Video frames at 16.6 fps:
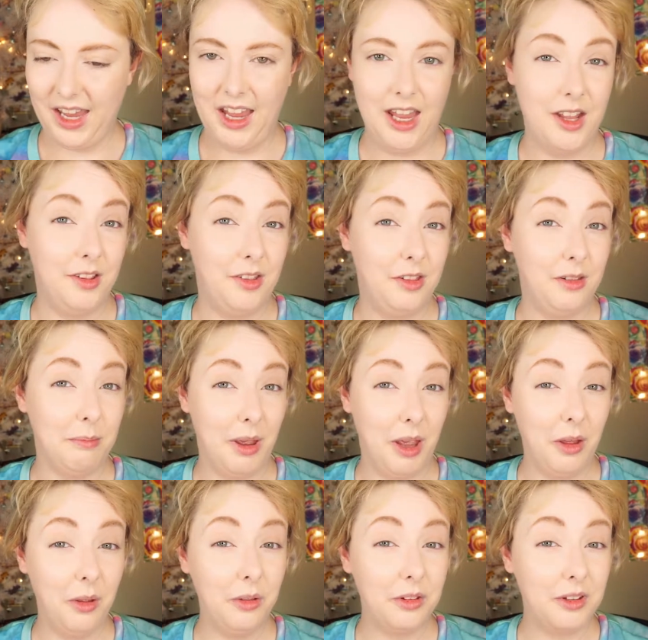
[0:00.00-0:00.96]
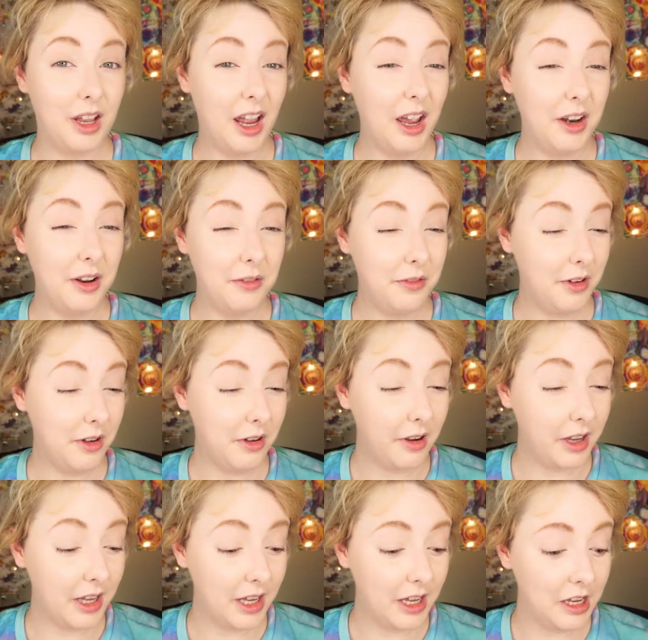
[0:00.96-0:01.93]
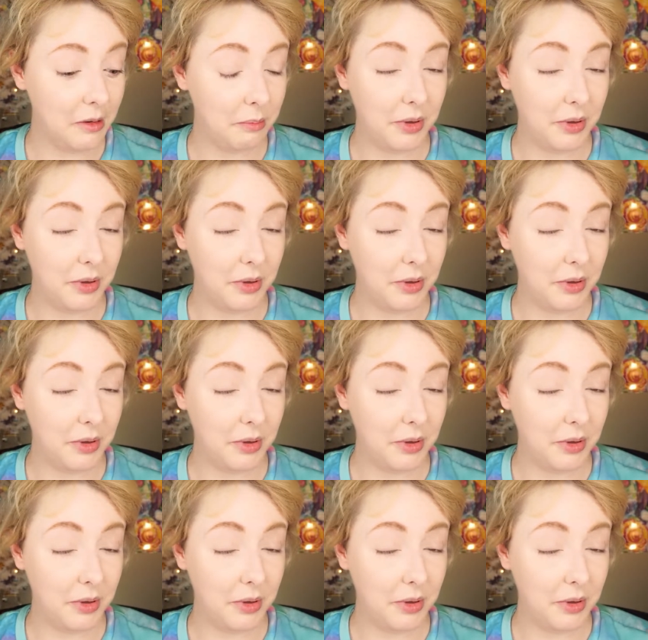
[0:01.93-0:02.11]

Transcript: it smells kind of funky.